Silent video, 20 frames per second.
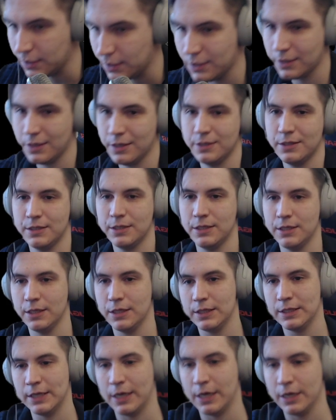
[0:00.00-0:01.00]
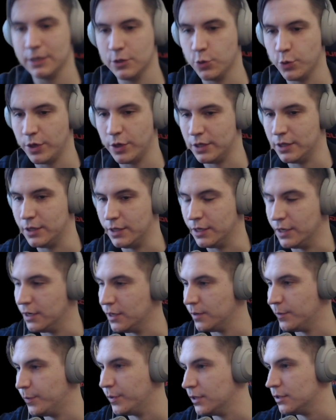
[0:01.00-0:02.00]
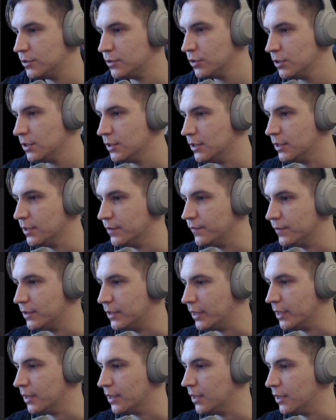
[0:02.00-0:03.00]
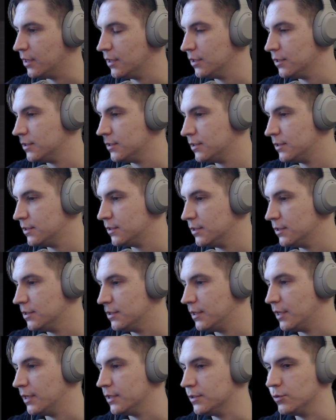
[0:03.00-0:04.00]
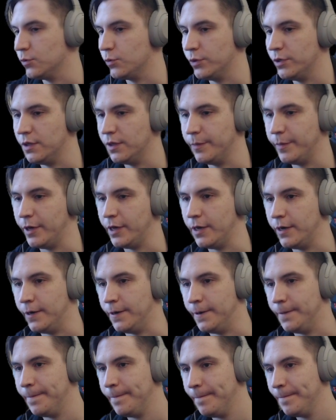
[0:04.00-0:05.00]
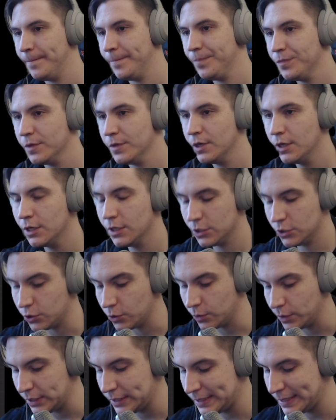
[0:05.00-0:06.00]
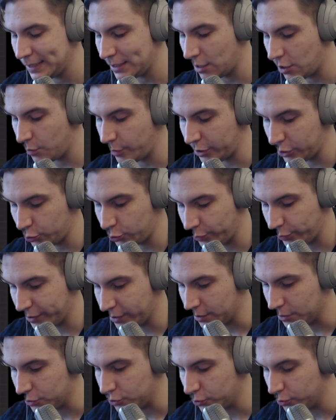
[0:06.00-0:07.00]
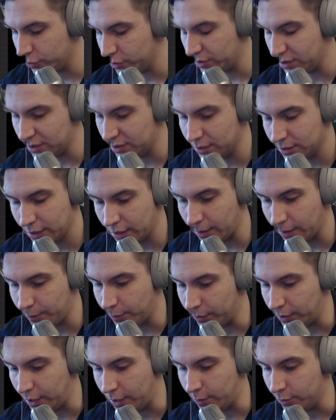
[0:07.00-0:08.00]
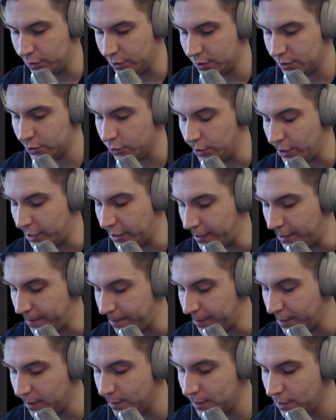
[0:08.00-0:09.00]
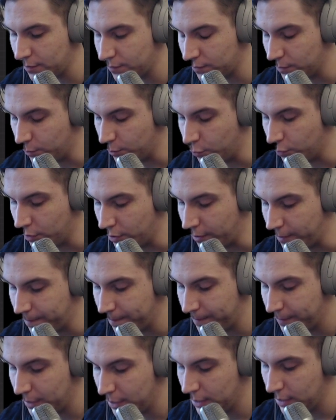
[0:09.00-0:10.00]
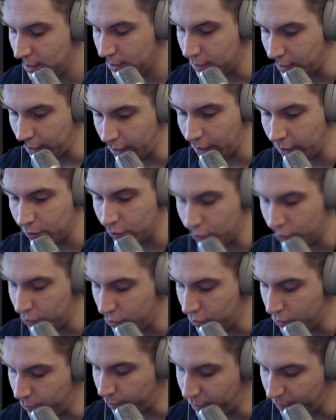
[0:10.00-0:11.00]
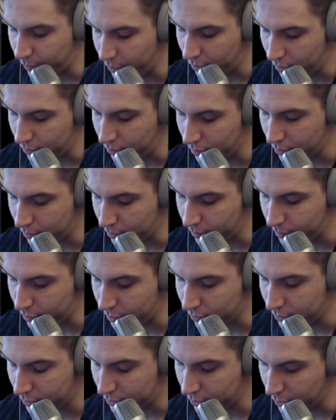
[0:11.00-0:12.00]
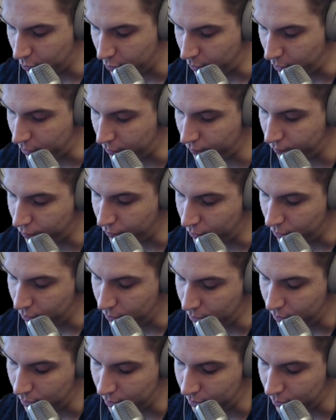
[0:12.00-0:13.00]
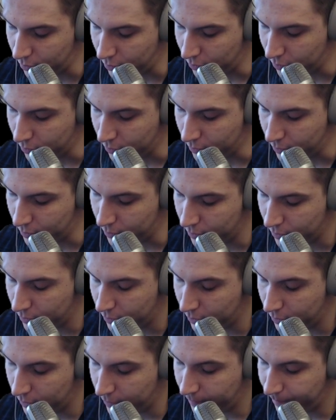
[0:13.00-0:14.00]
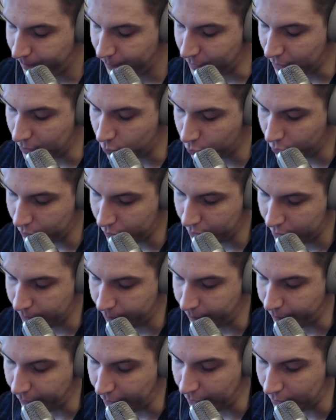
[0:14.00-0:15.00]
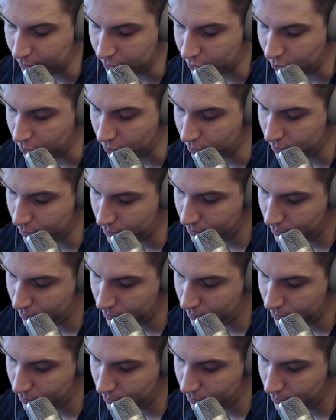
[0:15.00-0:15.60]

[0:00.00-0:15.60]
Still not quite there, but you can leave it like that. It doesn't really matter. So let's see how much we can do in a couple hours today. Maybe even more. Like, I don't know. Maybe I'll stick around for longer. It really depends on.